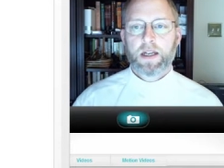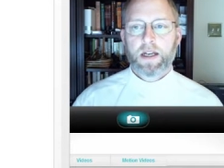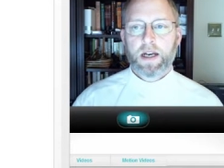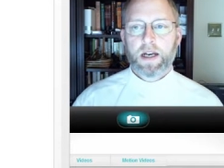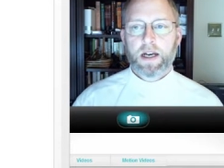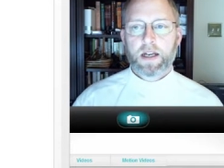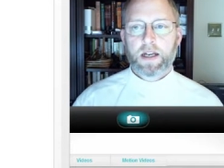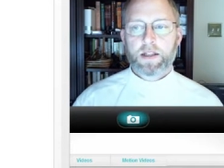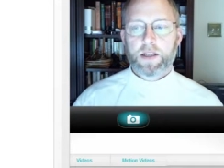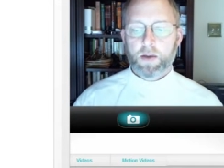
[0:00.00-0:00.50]

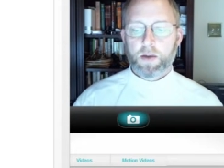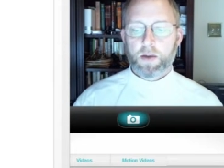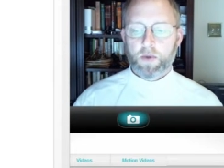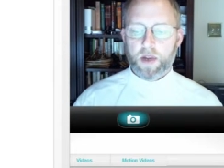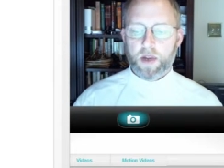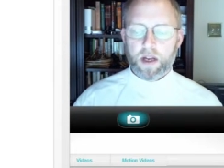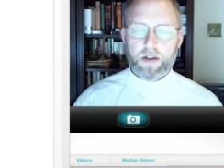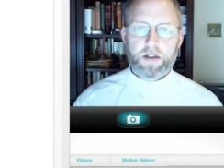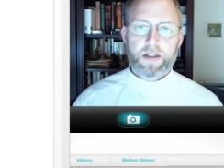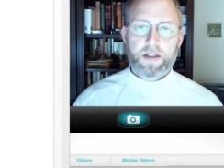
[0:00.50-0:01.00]
so that
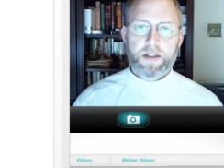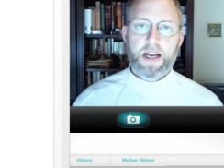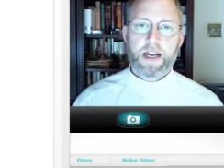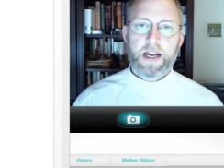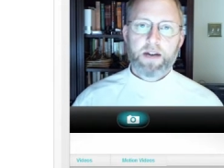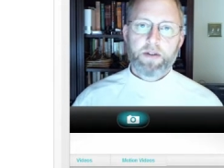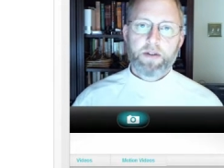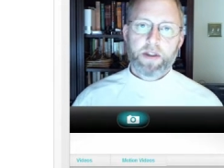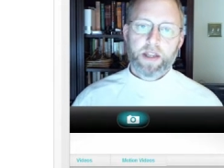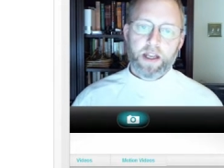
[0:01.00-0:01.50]
we understand
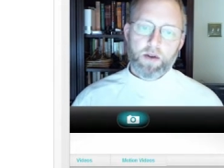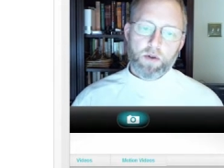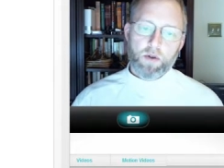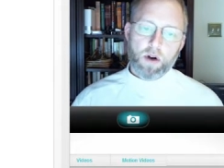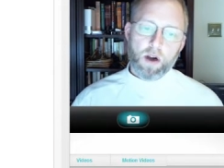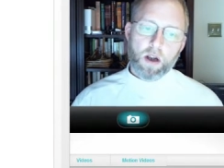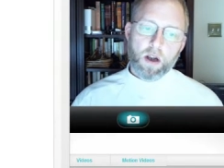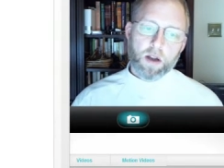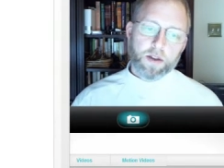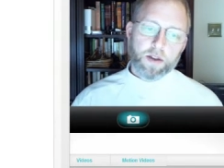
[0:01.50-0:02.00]
everything, we're
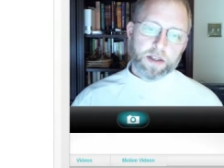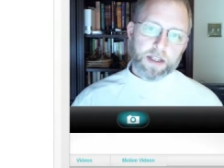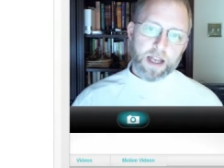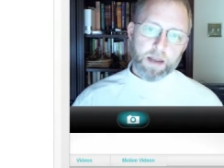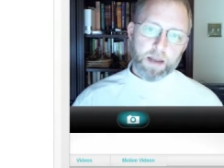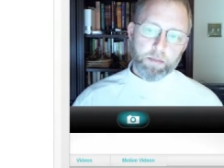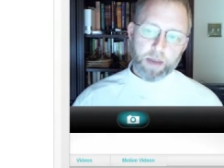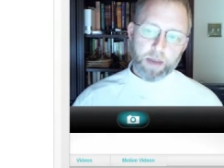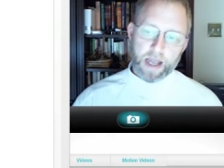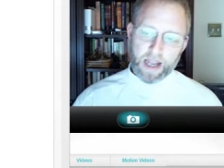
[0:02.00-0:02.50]
all on the
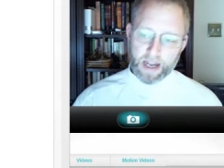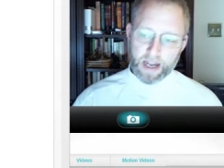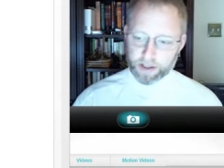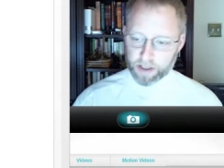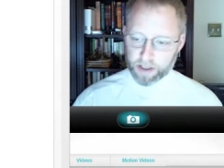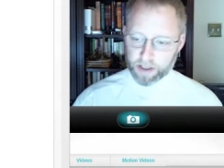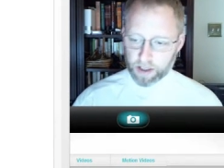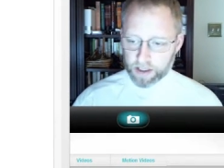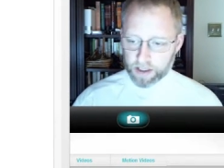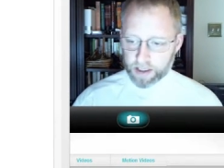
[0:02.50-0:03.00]
same page.
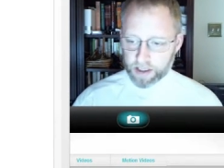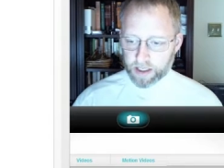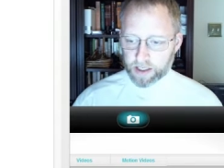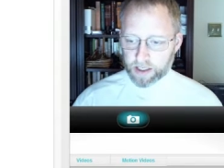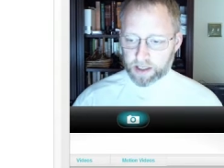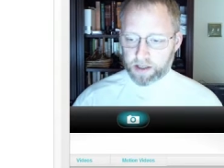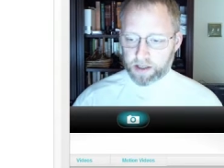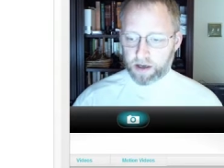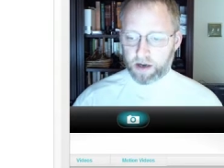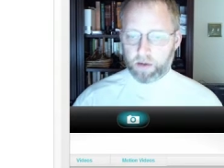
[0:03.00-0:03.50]
So let's get
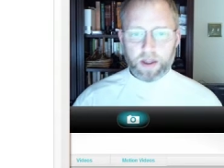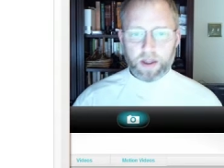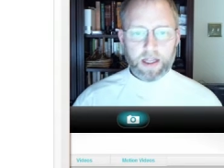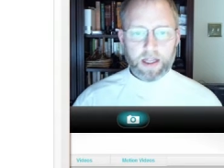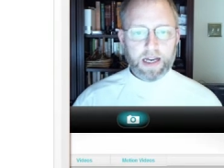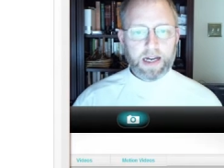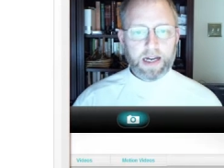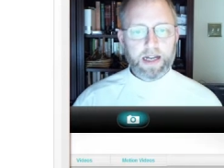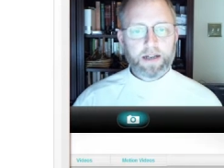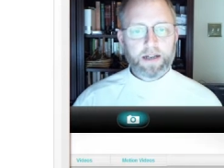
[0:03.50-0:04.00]
started with
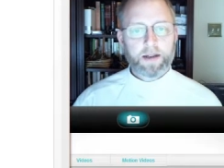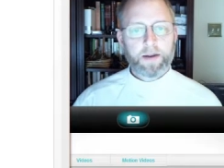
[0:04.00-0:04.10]
that.